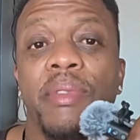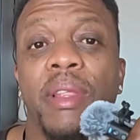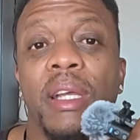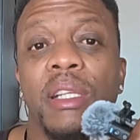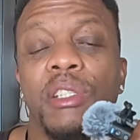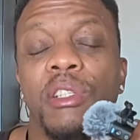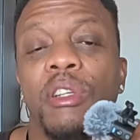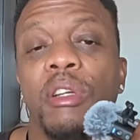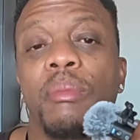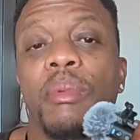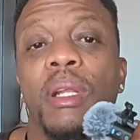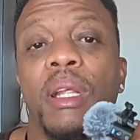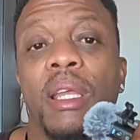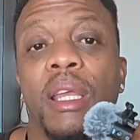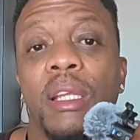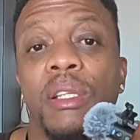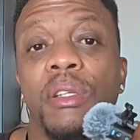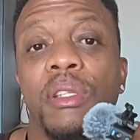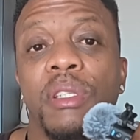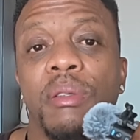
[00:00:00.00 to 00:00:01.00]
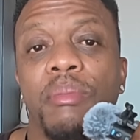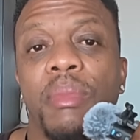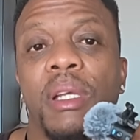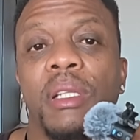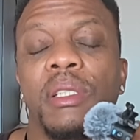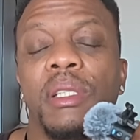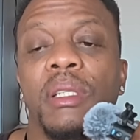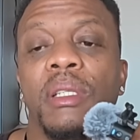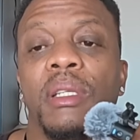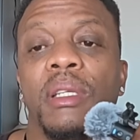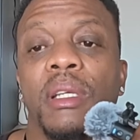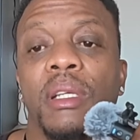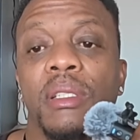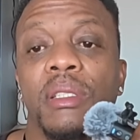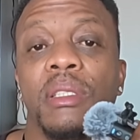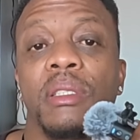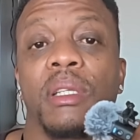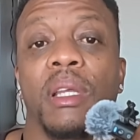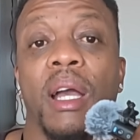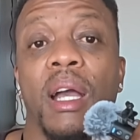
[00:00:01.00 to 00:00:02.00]
in Nigeria, but I can just imagine.
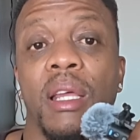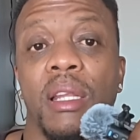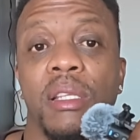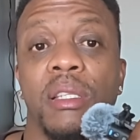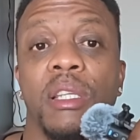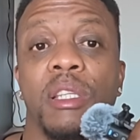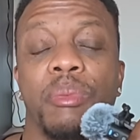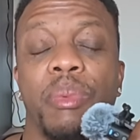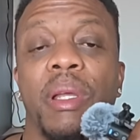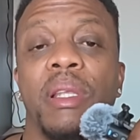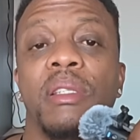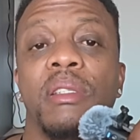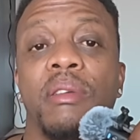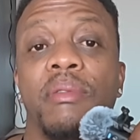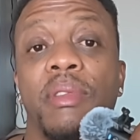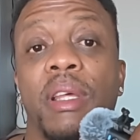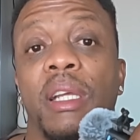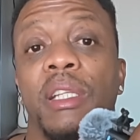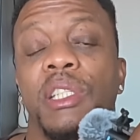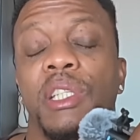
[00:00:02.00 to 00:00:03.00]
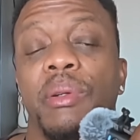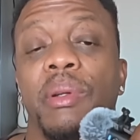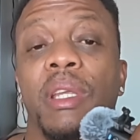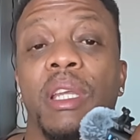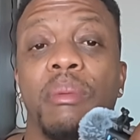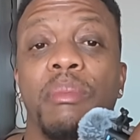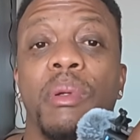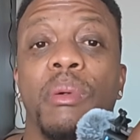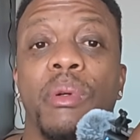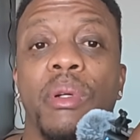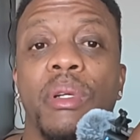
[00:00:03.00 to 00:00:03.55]
Because if Ghana is expensive, Nigeria can be